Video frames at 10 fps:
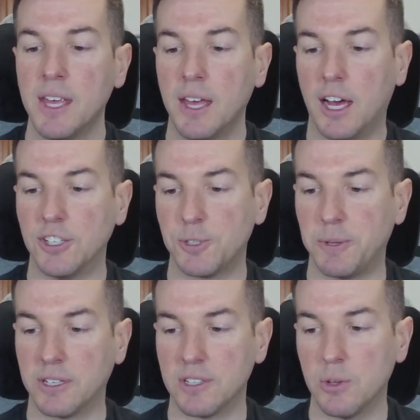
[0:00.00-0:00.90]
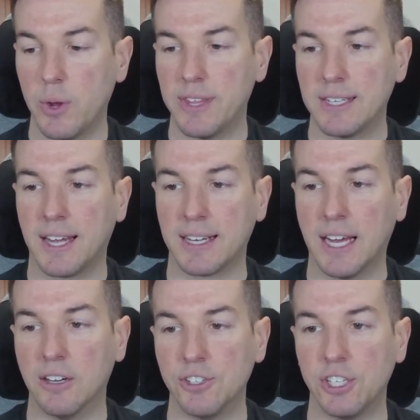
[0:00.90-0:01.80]
Just because of the way that
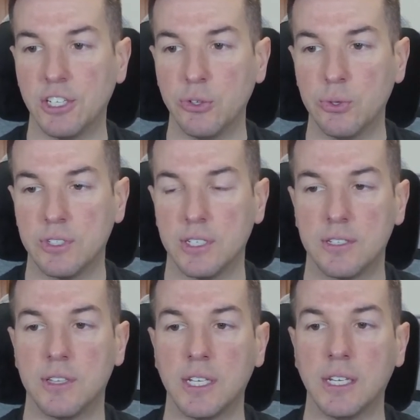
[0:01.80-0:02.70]
technology uses the